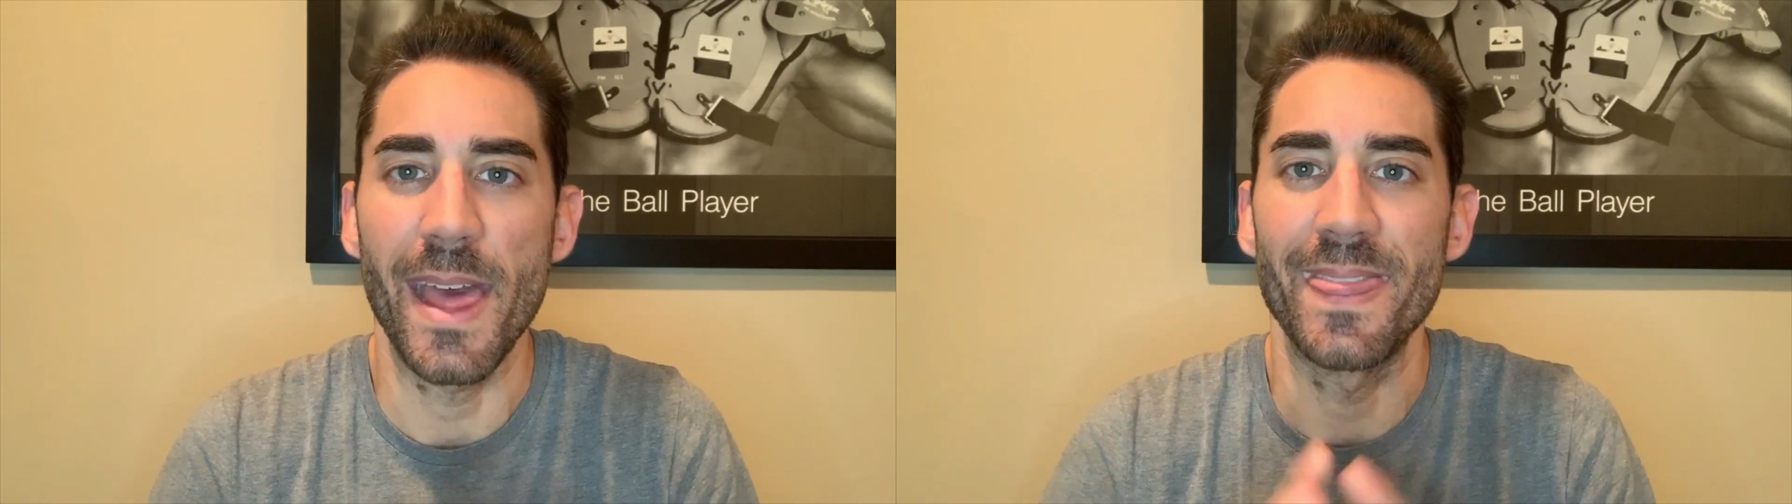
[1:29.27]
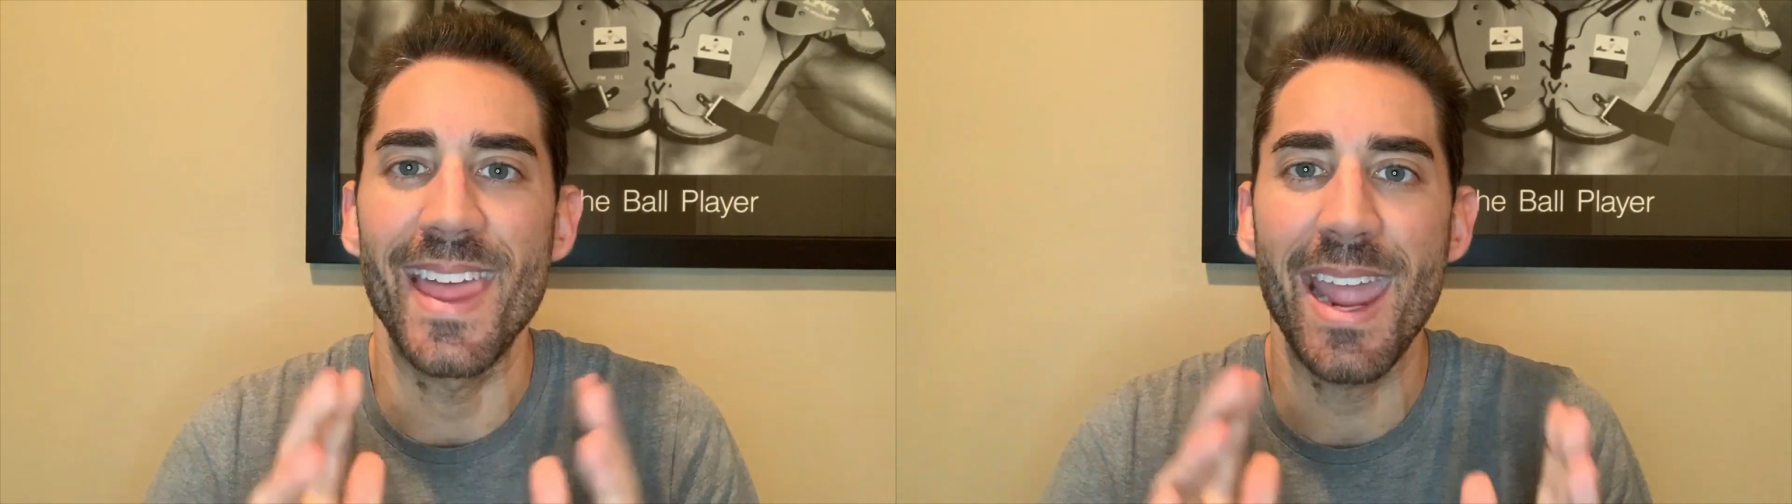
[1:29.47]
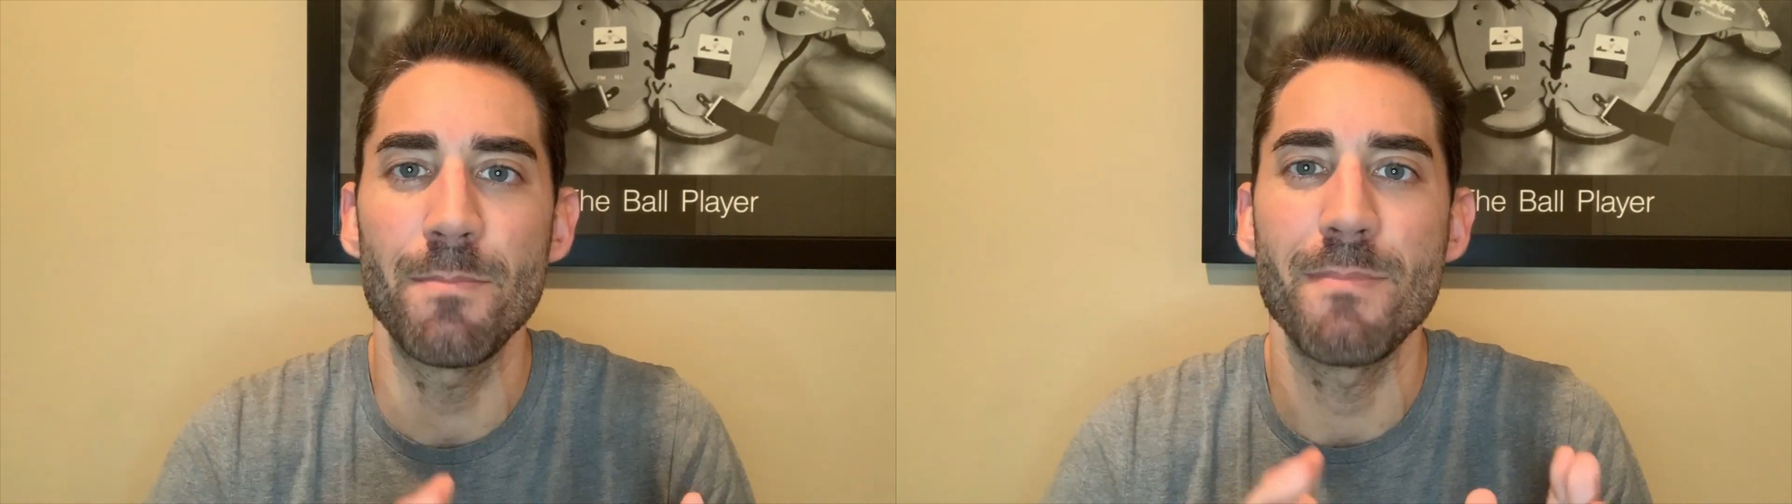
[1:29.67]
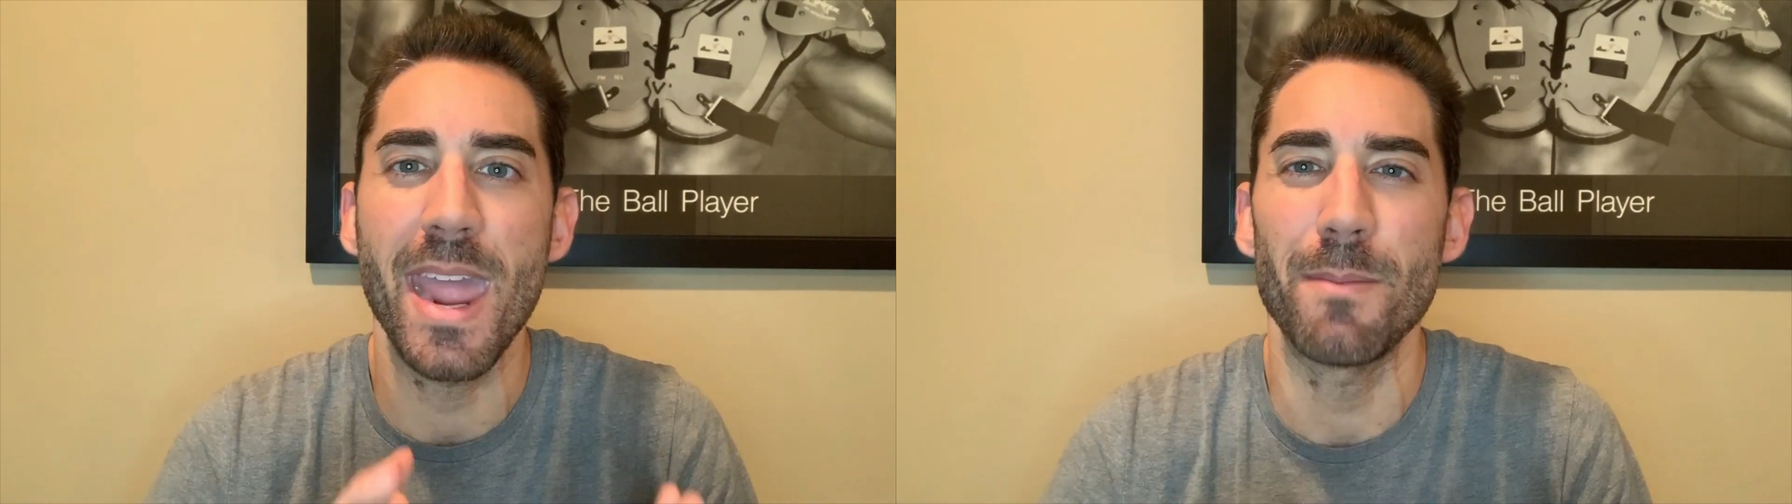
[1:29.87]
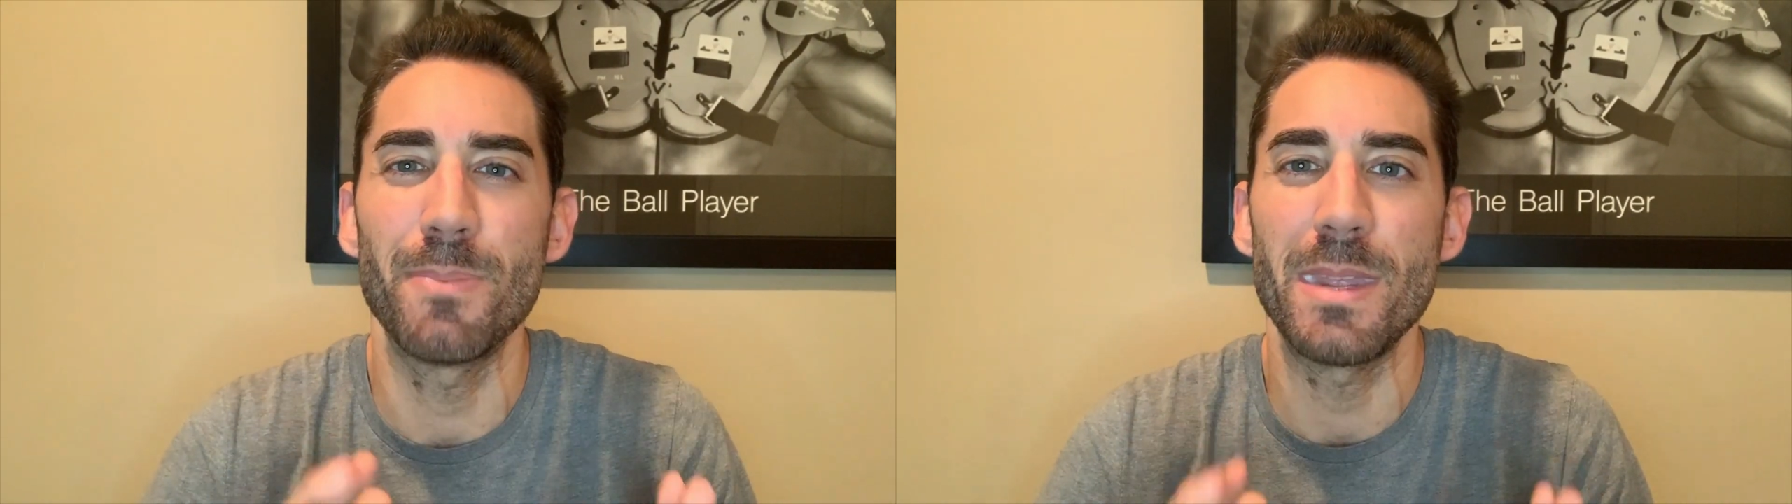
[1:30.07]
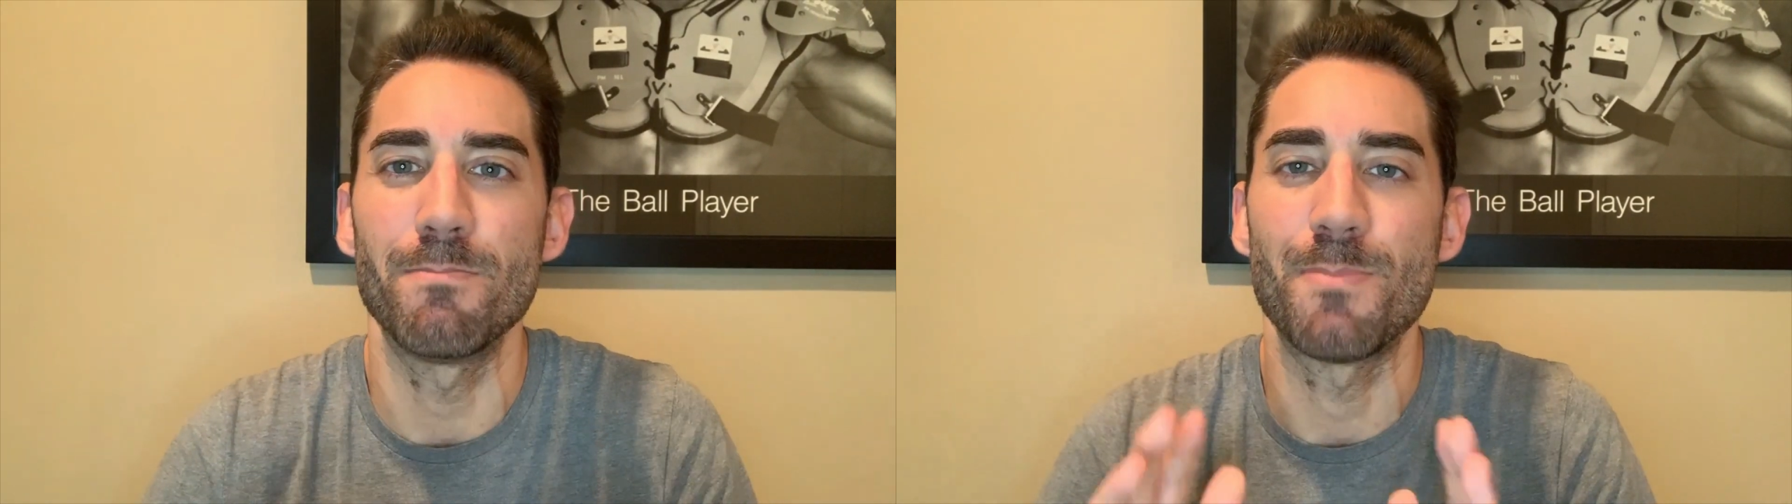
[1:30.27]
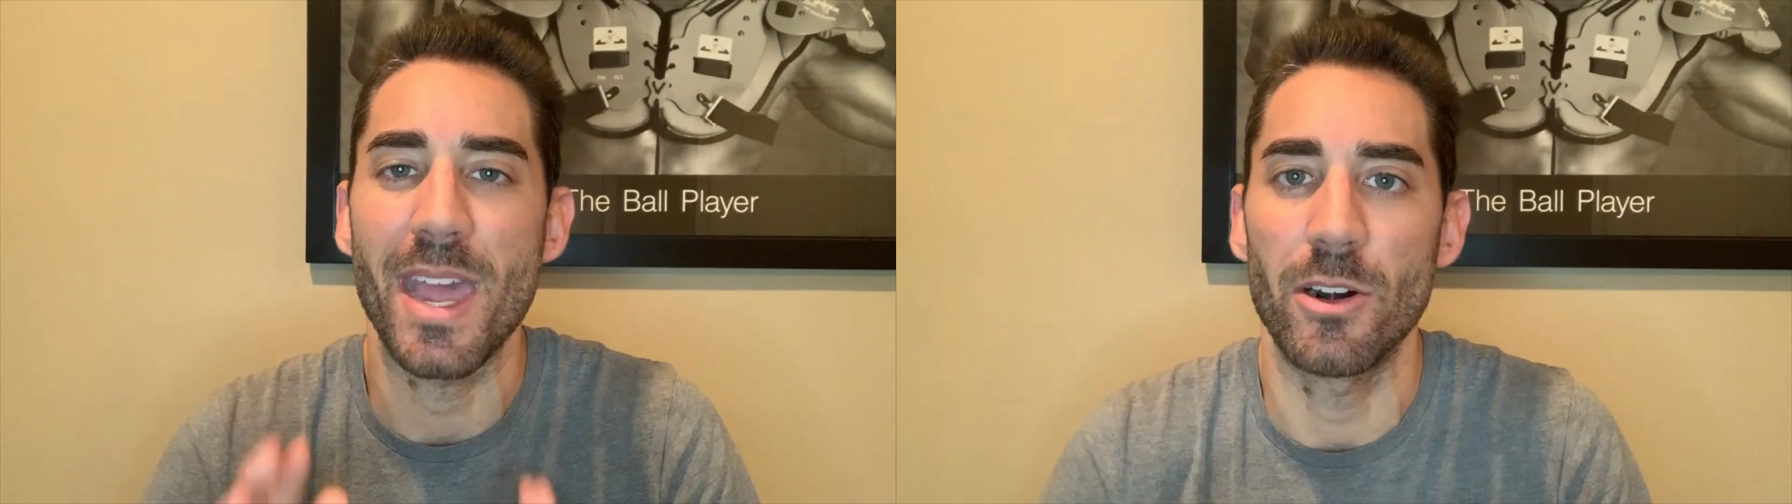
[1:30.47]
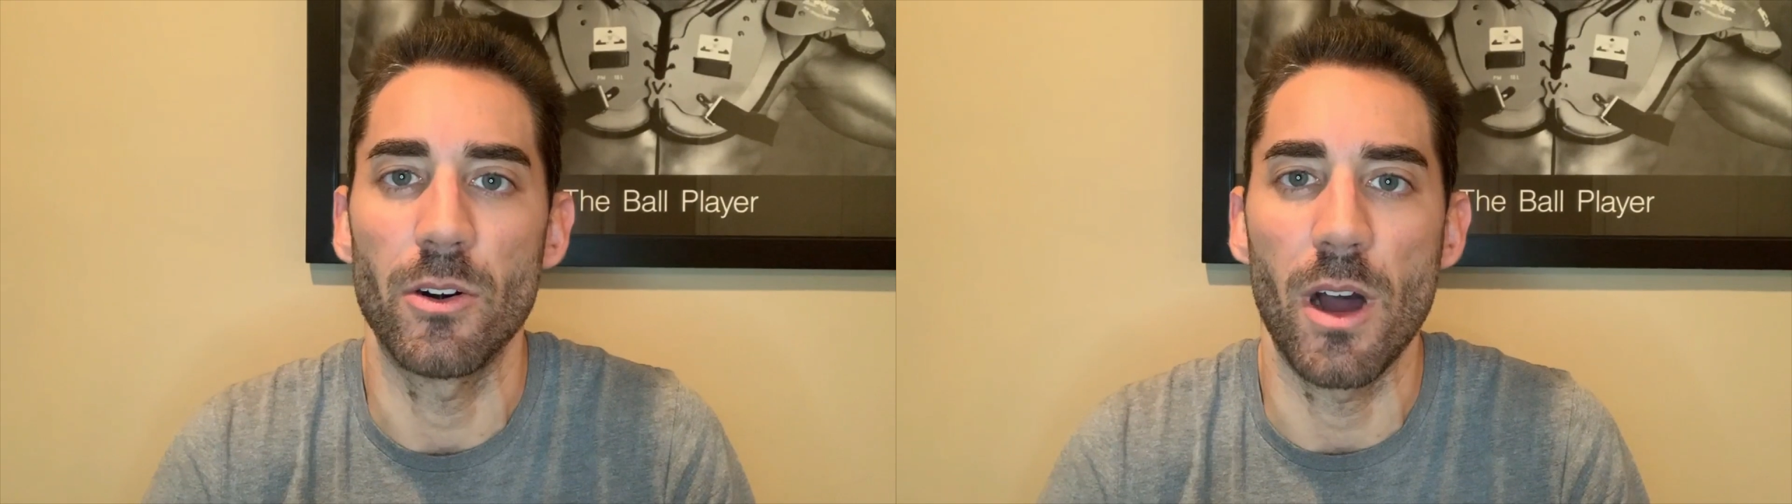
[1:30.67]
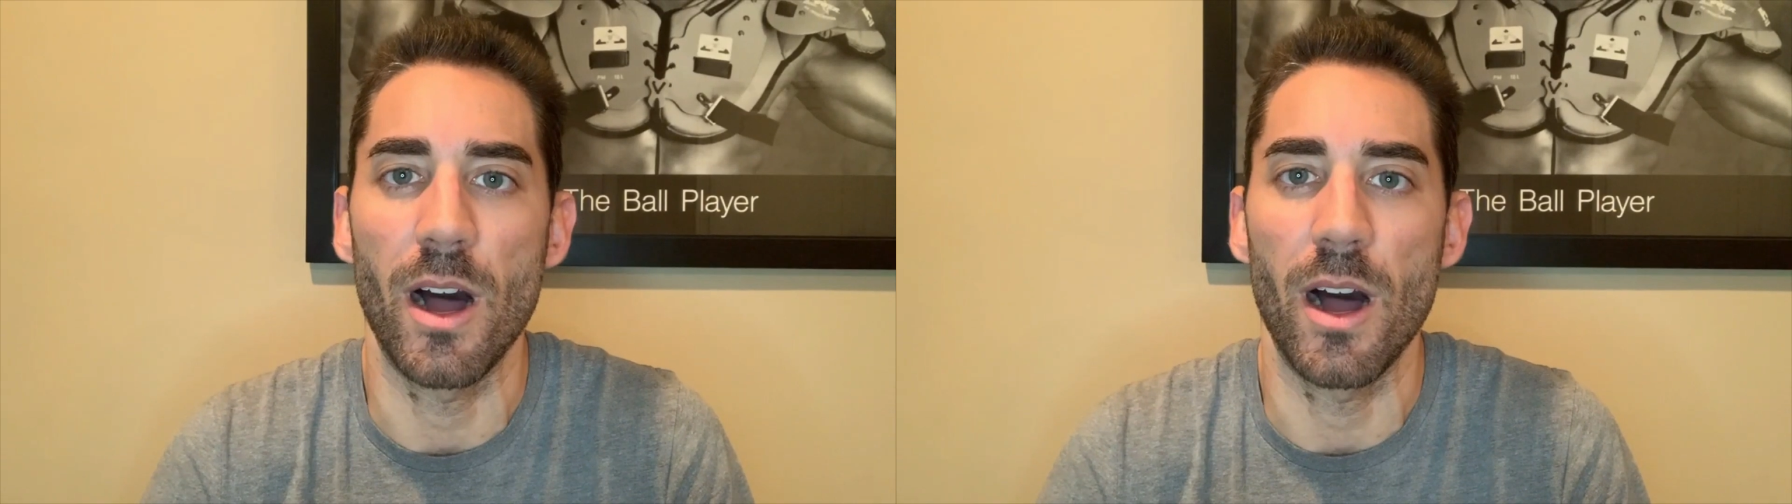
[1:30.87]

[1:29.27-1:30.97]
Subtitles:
that they may be better